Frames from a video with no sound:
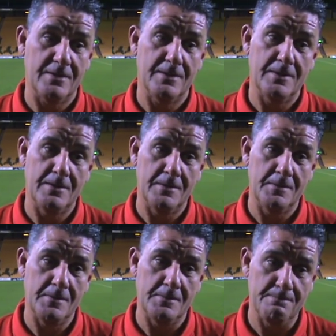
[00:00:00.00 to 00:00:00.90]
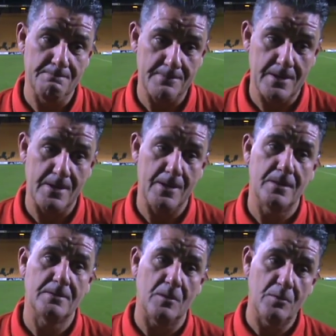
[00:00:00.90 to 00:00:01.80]
Um,
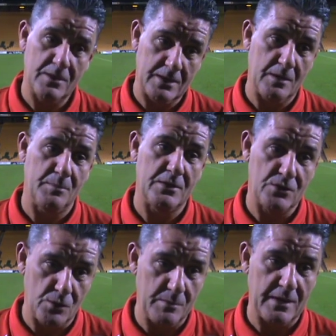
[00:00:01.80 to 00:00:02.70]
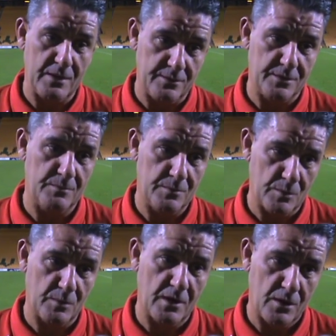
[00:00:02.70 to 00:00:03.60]
I don't think there'll be too many of them
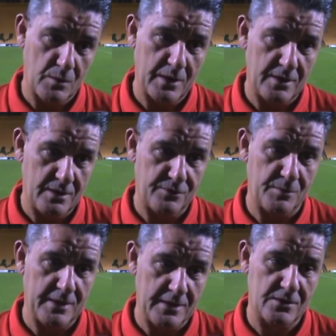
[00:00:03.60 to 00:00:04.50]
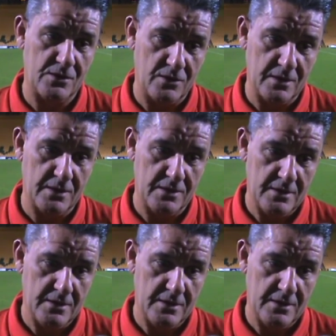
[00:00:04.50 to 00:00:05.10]
that will go away from here tonight